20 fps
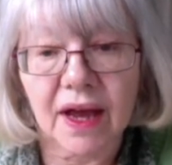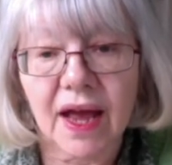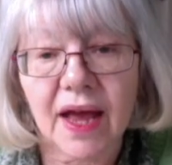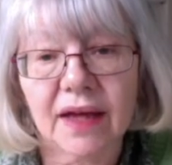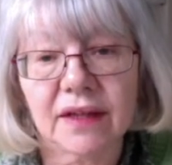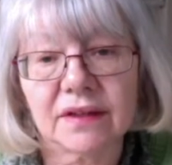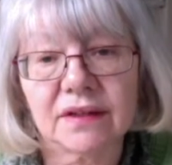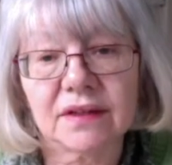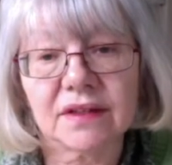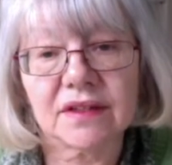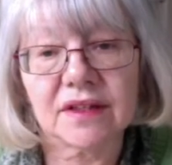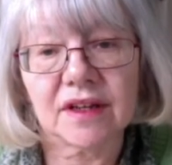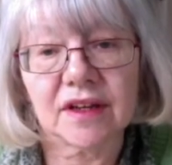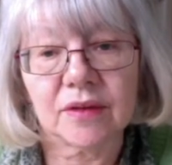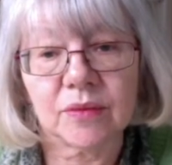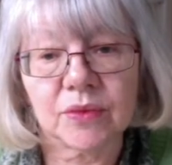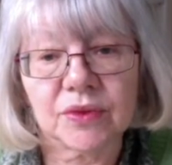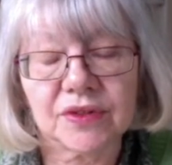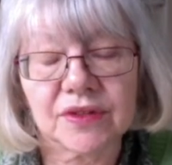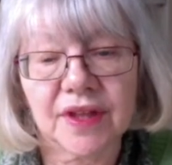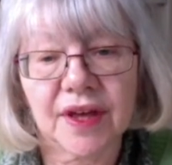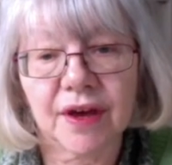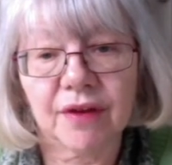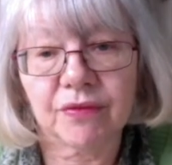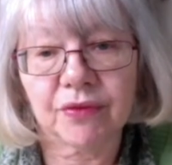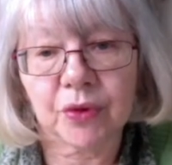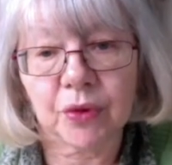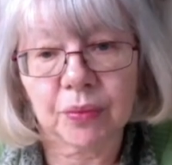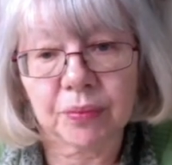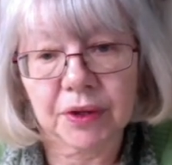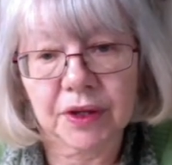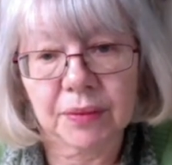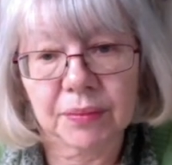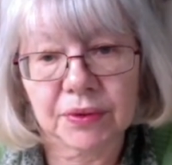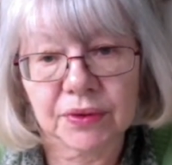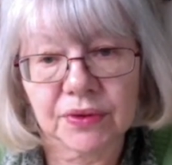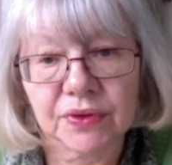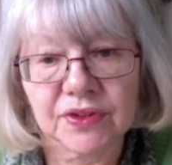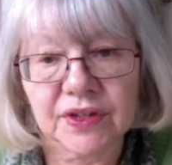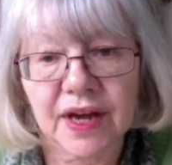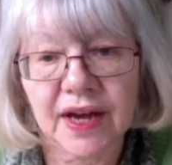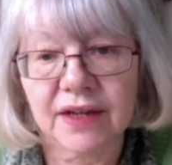and it was therefore people's